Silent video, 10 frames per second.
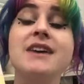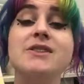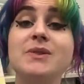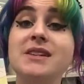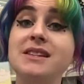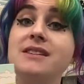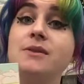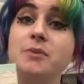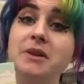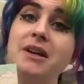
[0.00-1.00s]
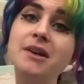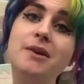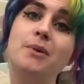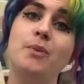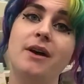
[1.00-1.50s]
So this is a really
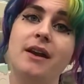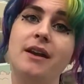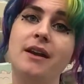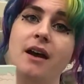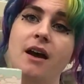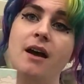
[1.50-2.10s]
good one